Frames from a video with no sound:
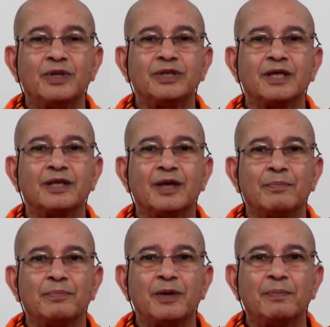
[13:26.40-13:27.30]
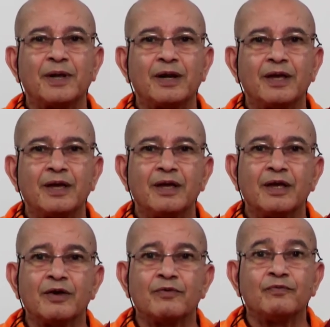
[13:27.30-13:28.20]
then, people,
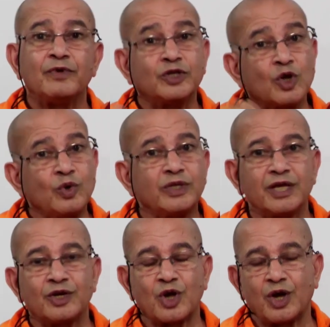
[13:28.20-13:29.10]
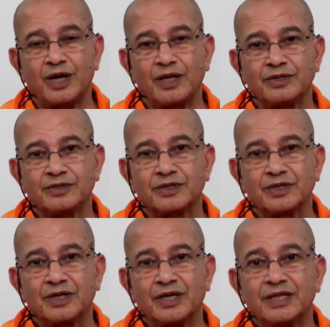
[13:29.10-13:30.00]
without their knowledge,
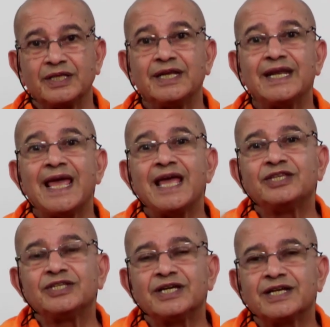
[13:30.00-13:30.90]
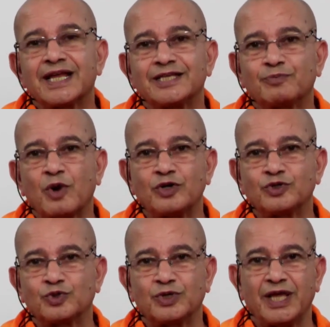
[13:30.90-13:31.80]
the nature responds
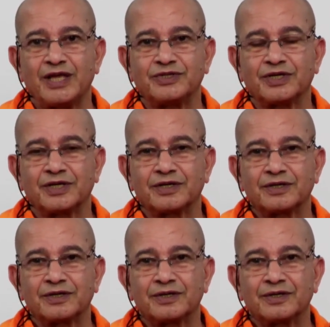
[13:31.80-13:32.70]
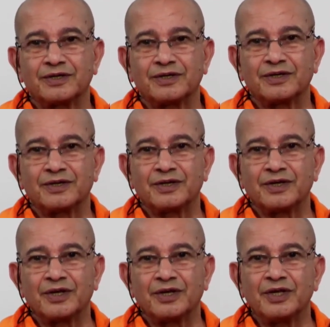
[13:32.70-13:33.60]
to nature.
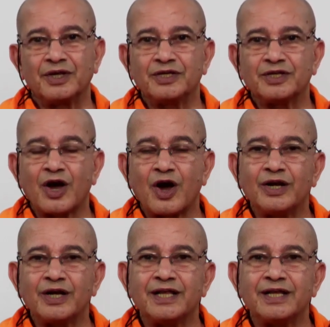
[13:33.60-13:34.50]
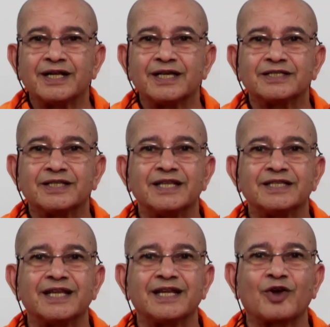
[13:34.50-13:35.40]
There is
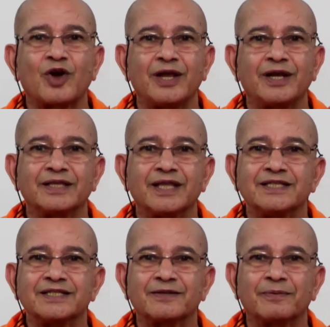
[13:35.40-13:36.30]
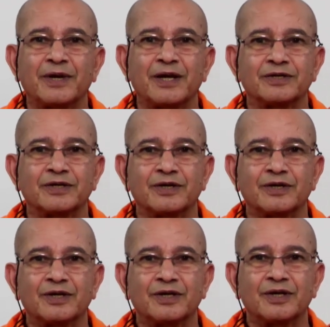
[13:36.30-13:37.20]
a recoiling, there is a separation.
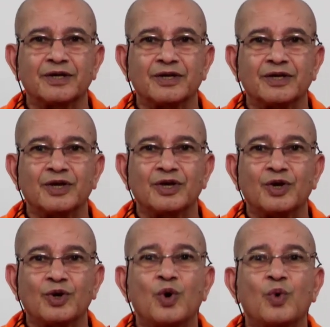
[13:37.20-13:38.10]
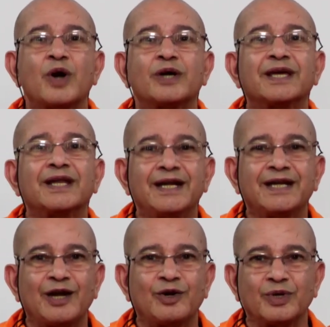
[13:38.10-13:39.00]
Oh, what can I
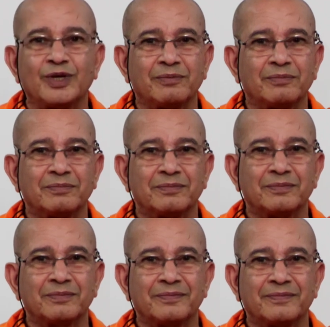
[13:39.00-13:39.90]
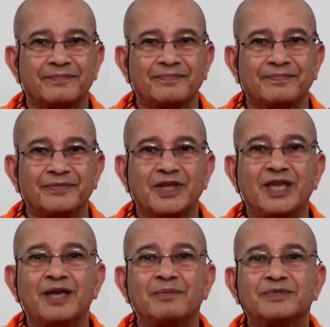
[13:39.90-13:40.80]
tell to him?
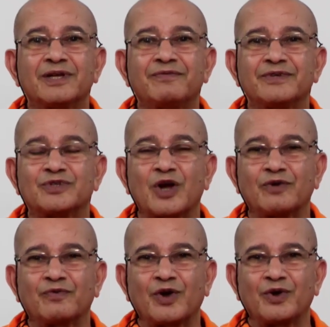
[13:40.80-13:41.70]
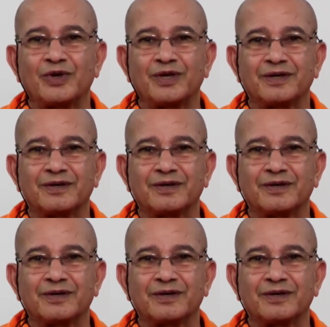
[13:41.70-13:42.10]
He himself is not following.